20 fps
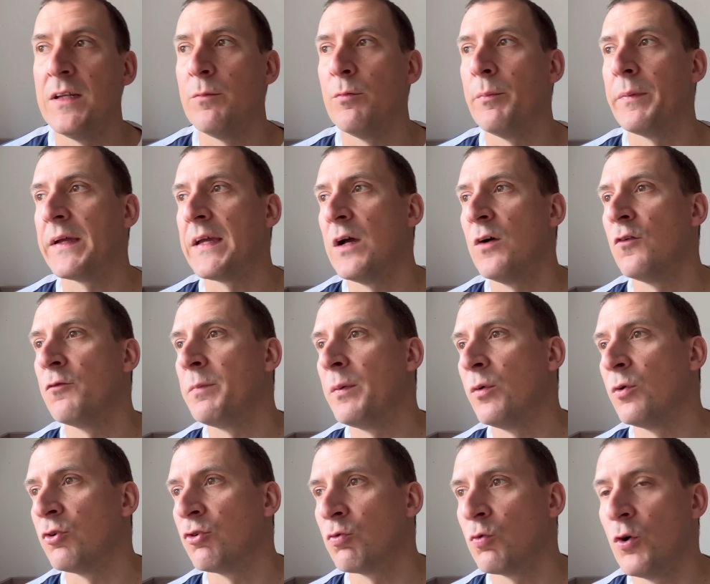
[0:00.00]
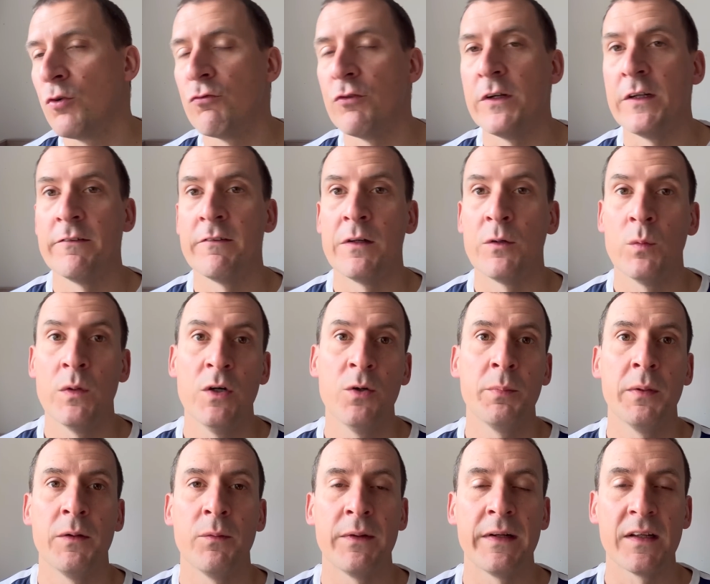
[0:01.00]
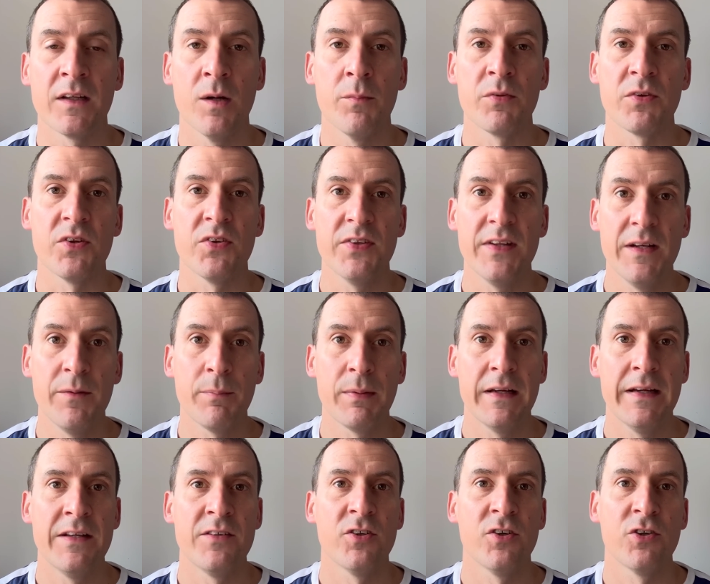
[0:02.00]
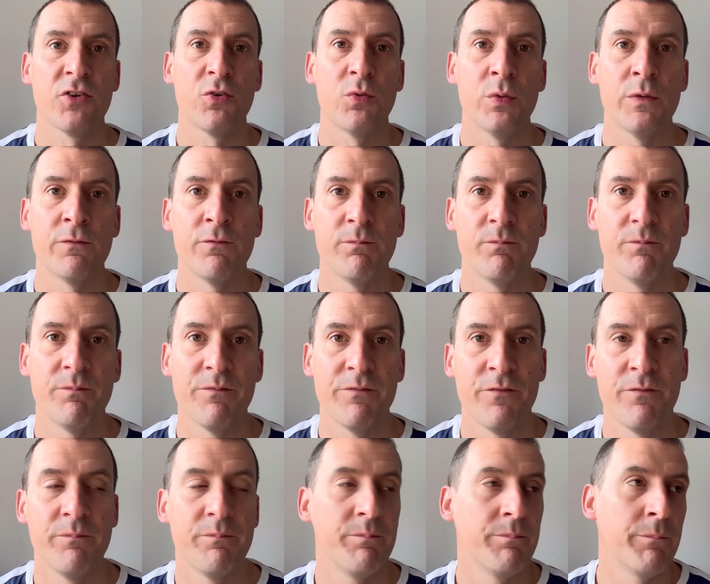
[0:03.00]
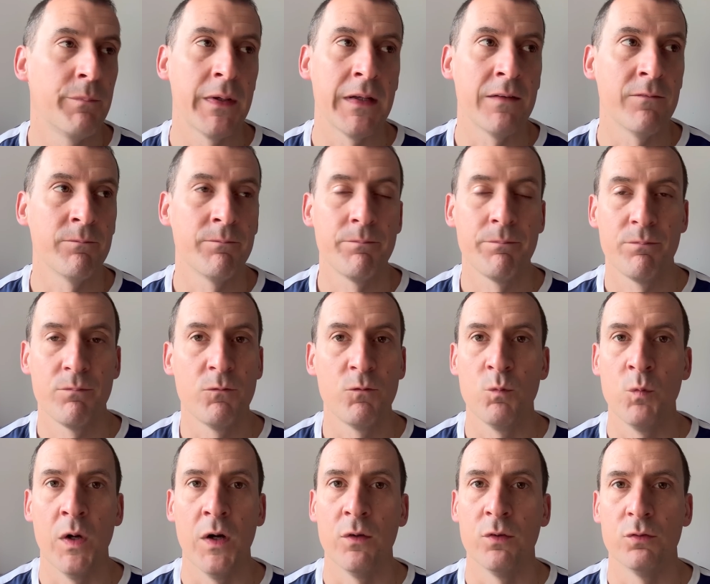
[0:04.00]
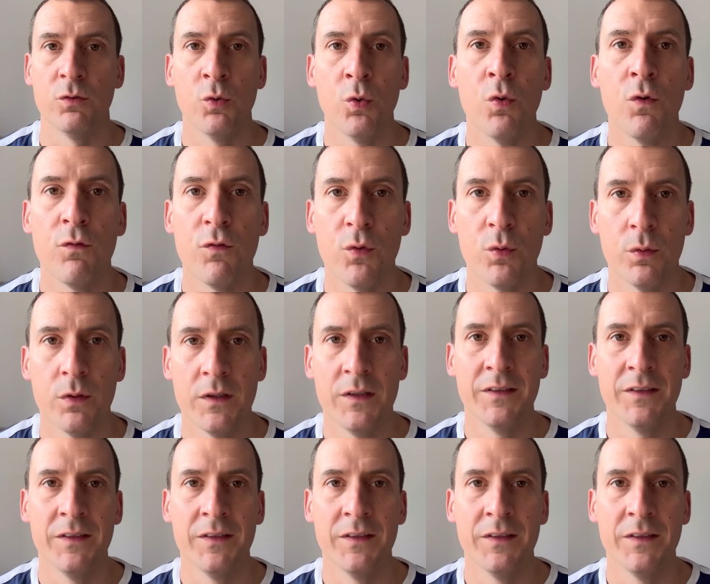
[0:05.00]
Him and Mikel have built a squad really, really well, but when it comes to selling players, Arsenal have been, well, awful.